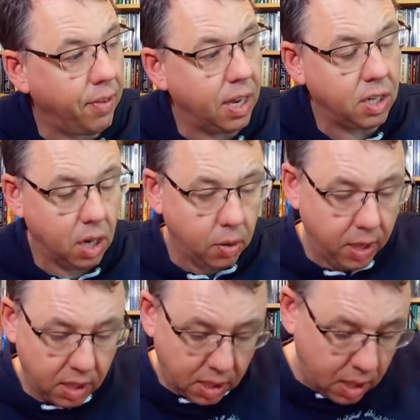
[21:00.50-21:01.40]
years ago
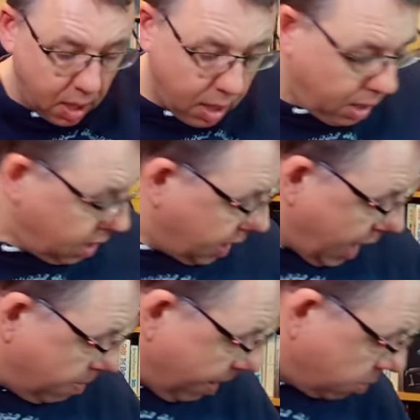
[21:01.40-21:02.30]
this
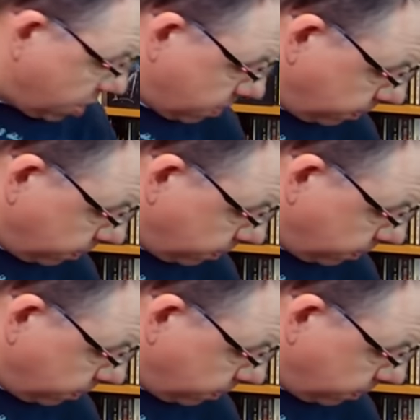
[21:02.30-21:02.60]
came out.